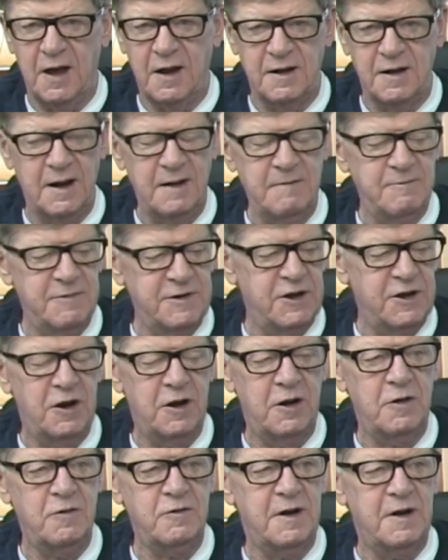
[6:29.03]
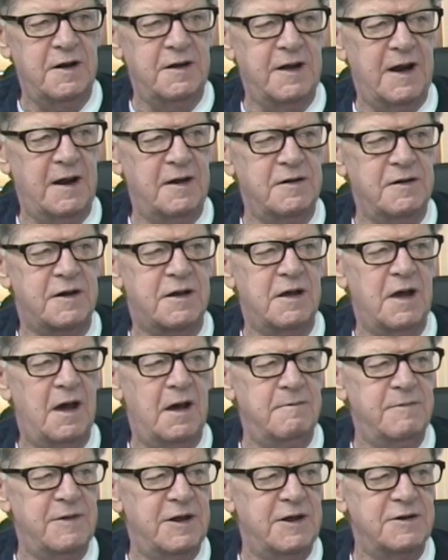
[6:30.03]
let me know down in the
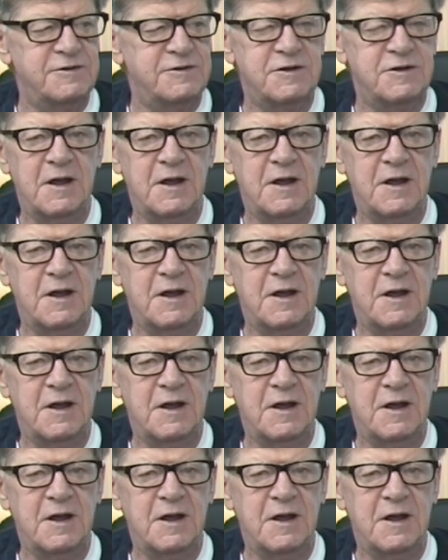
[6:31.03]
comments.